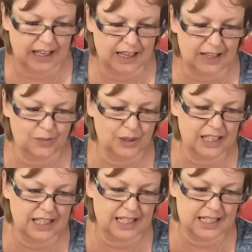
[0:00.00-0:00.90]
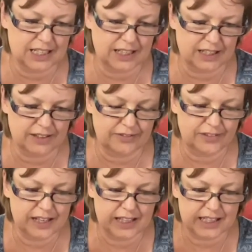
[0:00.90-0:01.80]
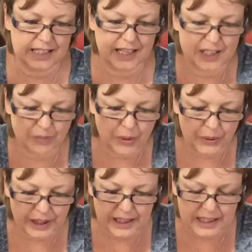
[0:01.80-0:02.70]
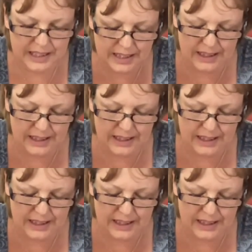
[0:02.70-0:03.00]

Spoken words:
And we need to find the center point.